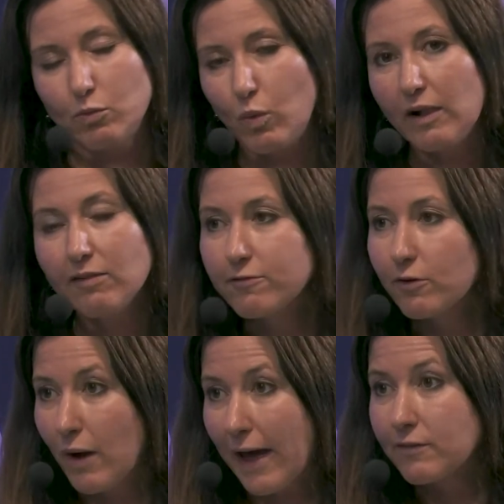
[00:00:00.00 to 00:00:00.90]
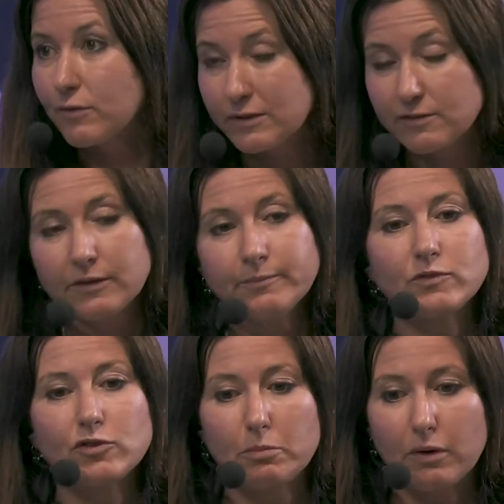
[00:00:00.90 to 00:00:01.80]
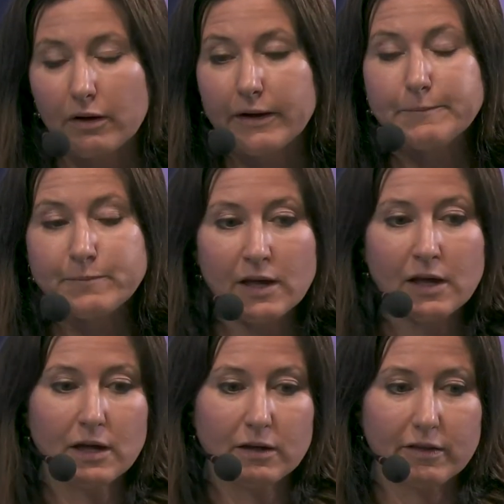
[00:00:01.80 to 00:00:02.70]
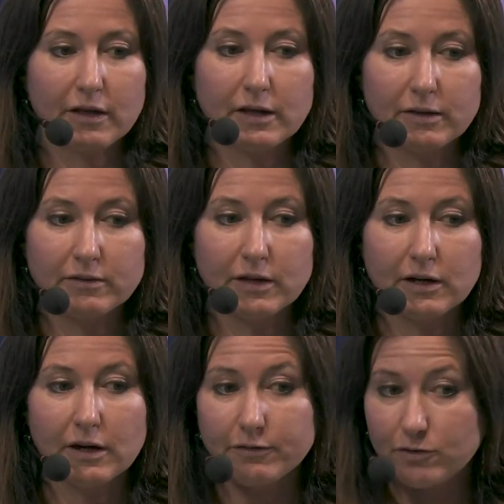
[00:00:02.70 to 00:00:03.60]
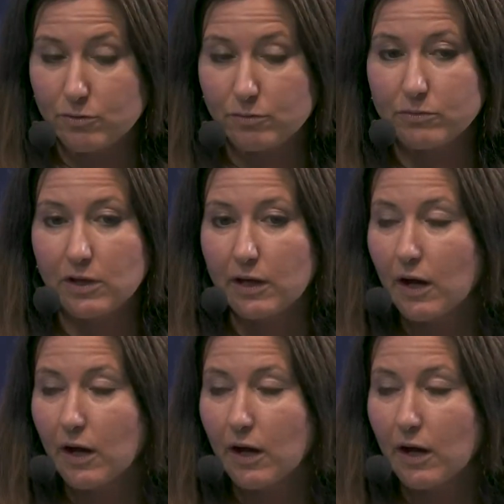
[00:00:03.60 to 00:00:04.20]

wealth or equity to buy, they have to take